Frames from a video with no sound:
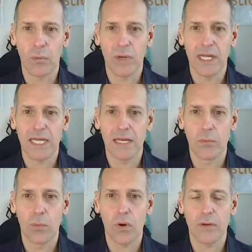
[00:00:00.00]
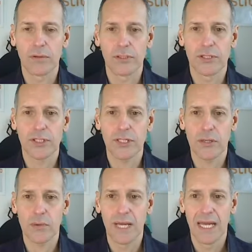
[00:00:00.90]
we want
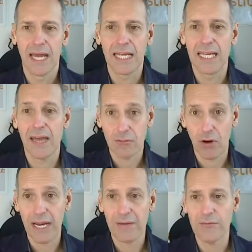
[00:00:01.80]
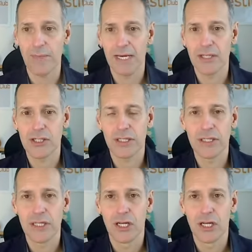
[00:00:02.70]
to get the right information